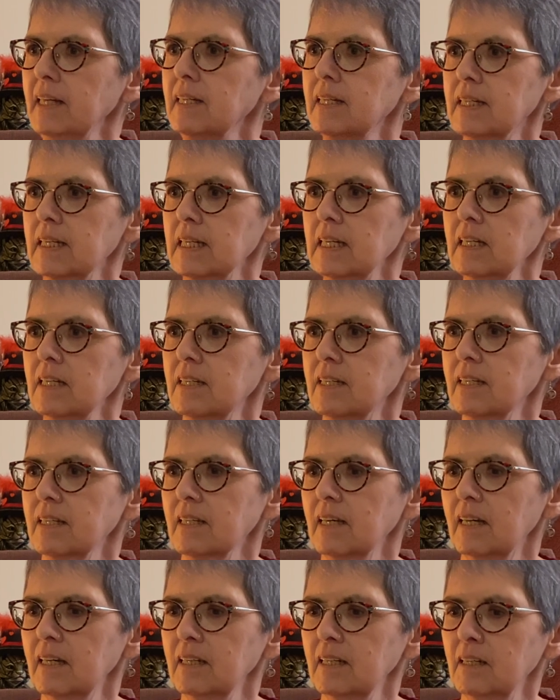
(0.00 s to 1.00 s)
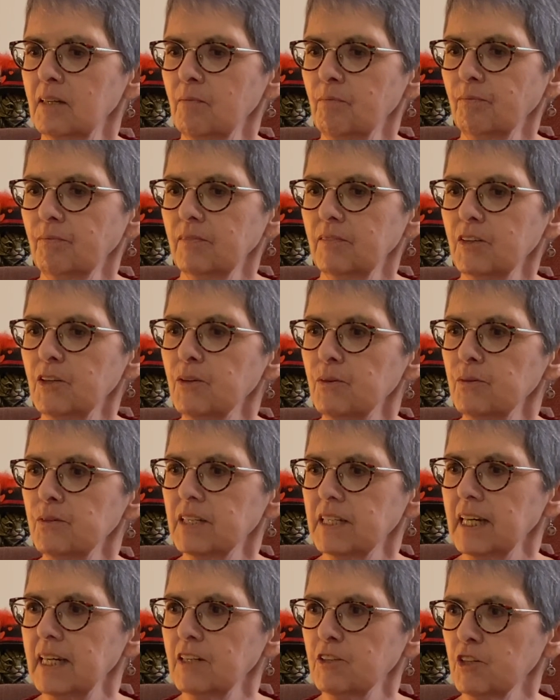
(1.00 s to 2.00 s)
Menzies
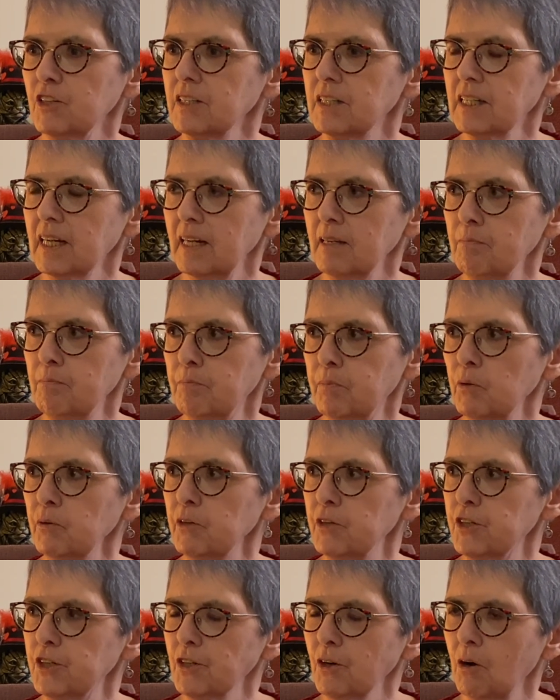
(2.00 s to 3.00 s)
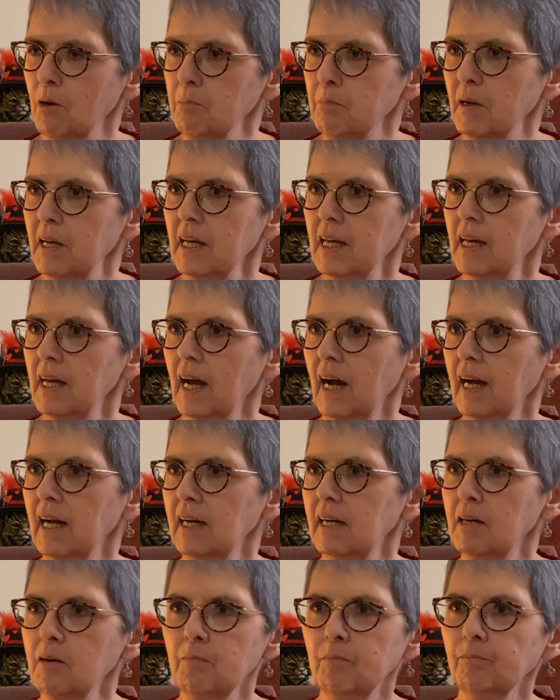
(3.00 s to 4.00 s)
newsagent type bookshop.
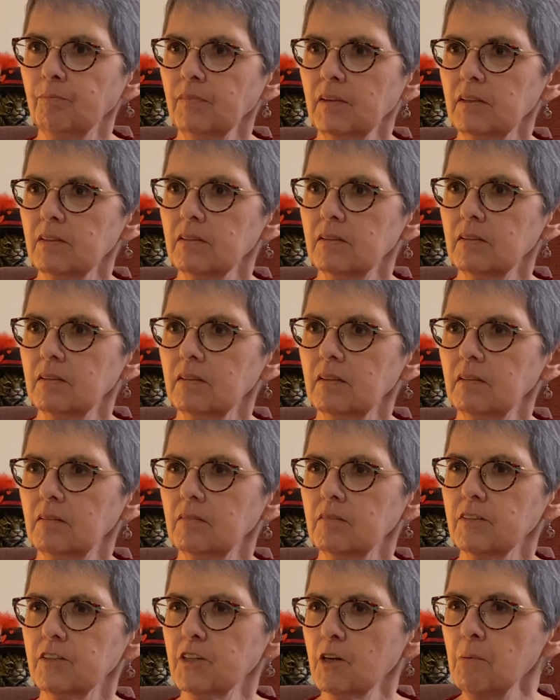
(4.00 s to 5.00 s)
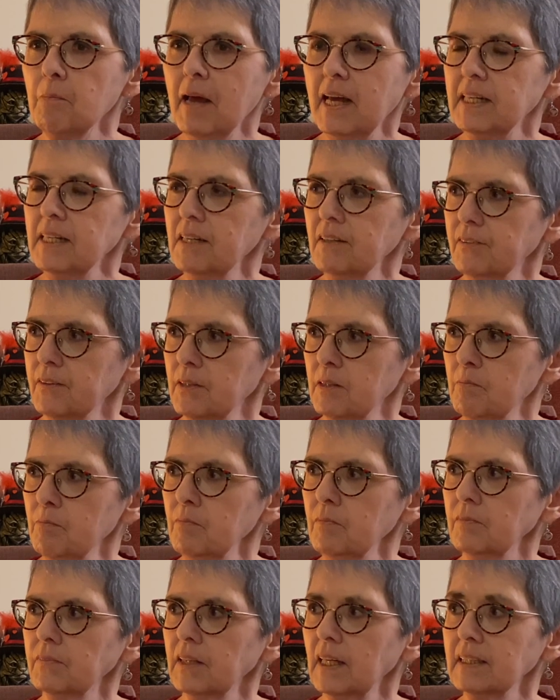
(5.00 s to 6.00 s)
So many of
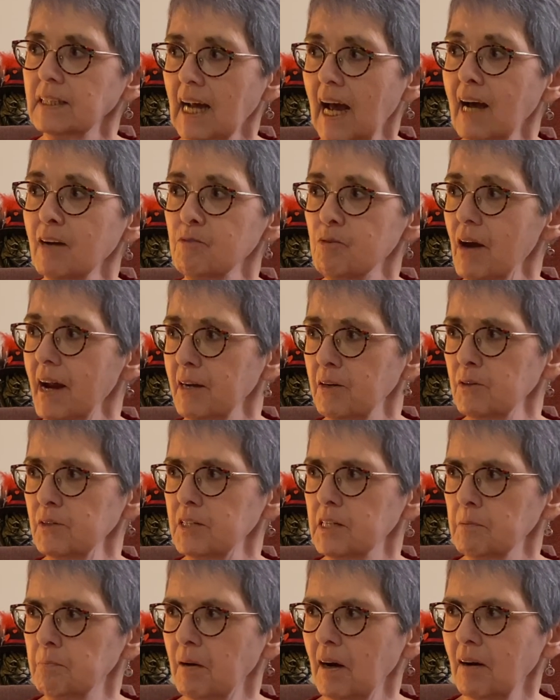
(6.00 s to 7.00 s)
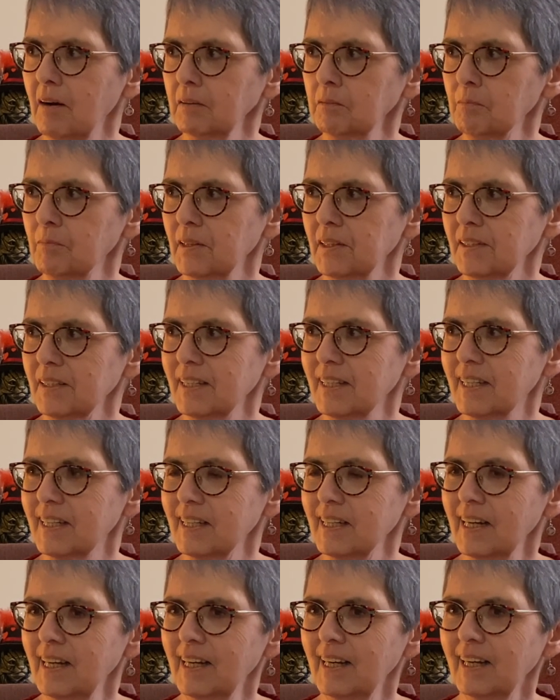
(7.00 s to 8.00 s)
them that had record
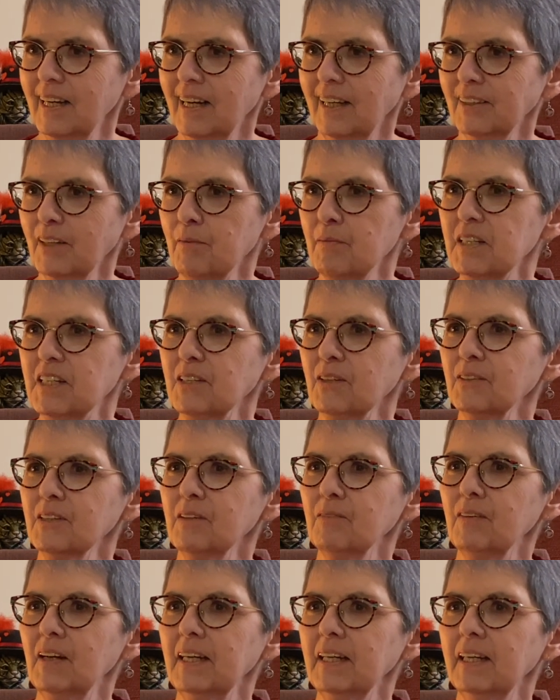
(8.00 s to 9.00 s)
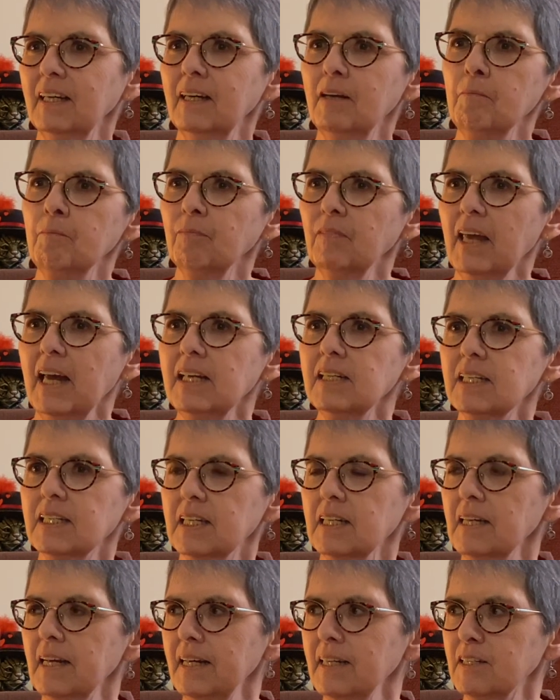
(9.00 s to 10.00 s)
departments, and they were sort of like
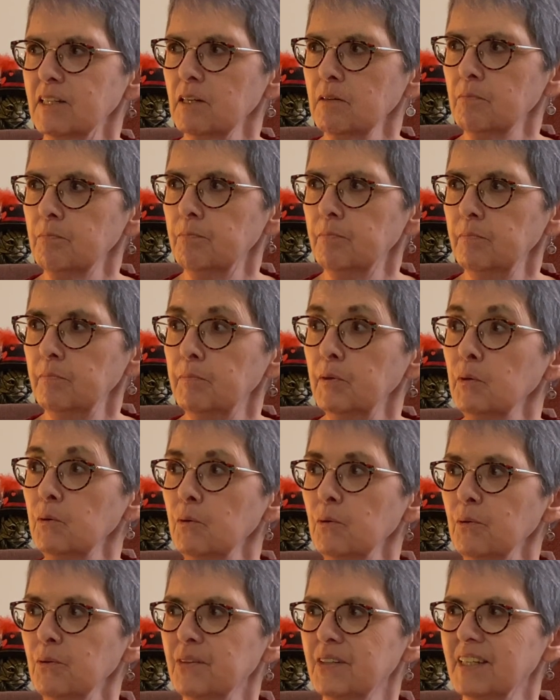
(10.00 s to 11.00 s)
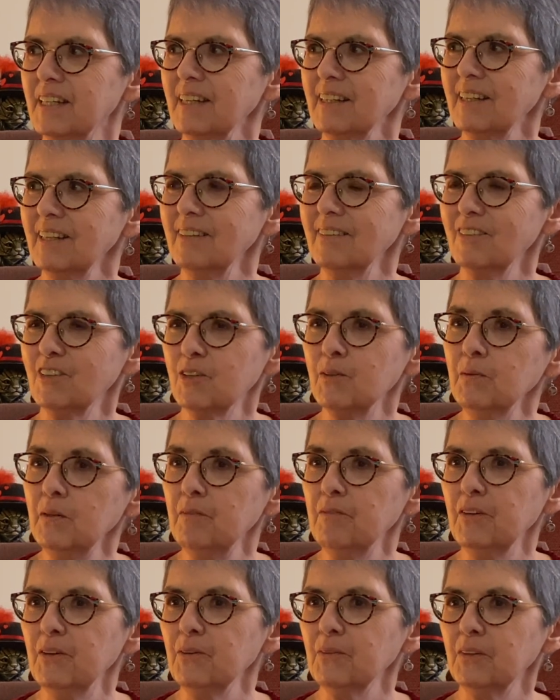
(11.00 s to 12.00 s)
insulated booths that the two
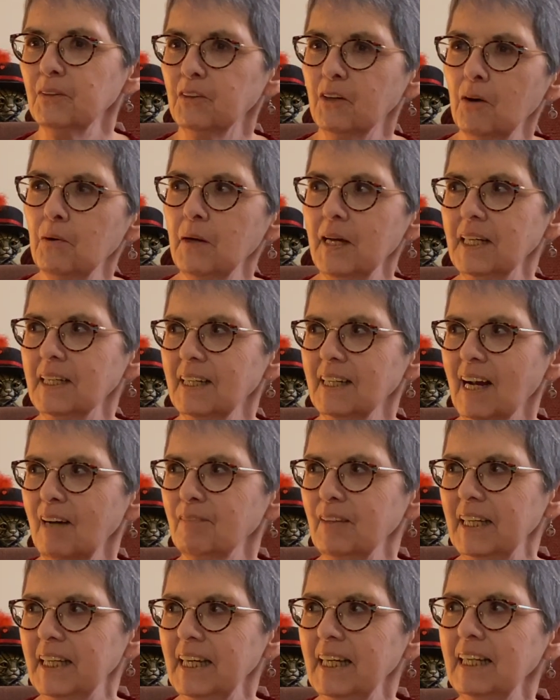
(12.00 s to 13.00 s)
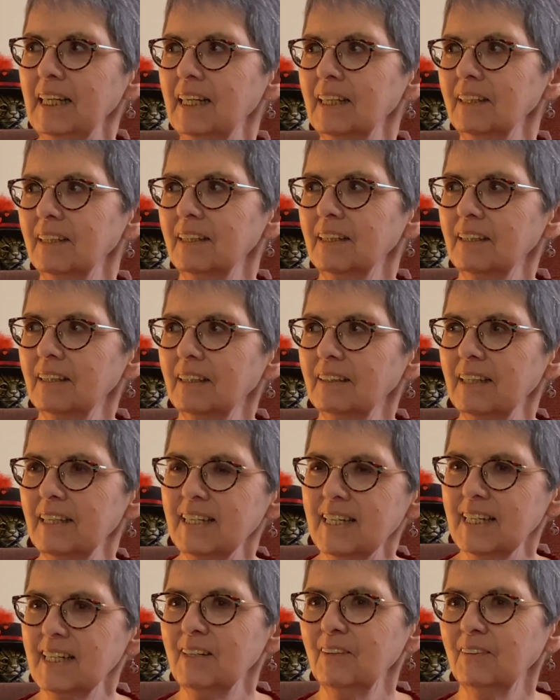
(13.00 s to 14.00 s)
of you could go in and have a giggle and
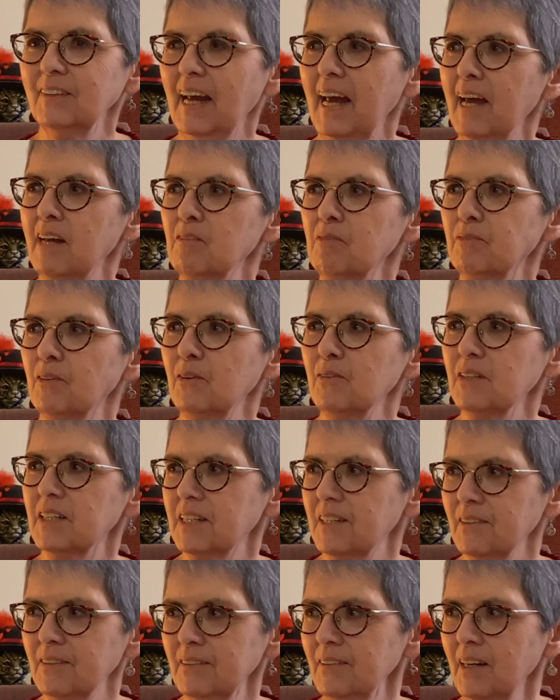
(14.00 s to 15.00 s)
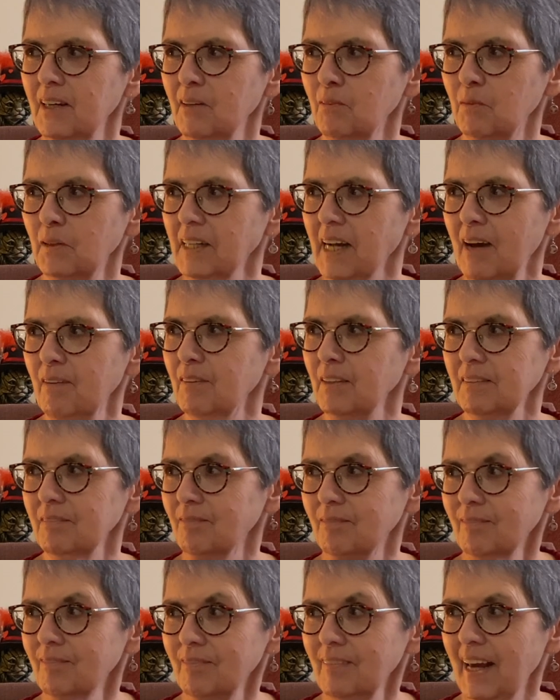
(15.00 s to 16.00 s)
listen on headphones to whatever
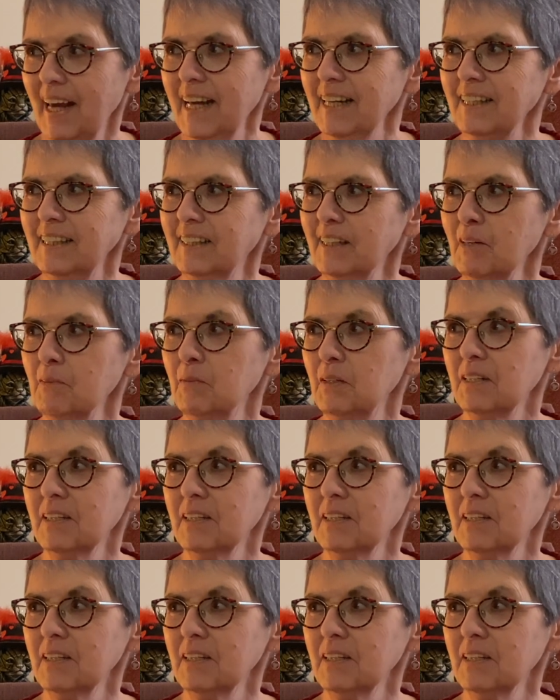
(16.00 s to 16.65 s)
hit there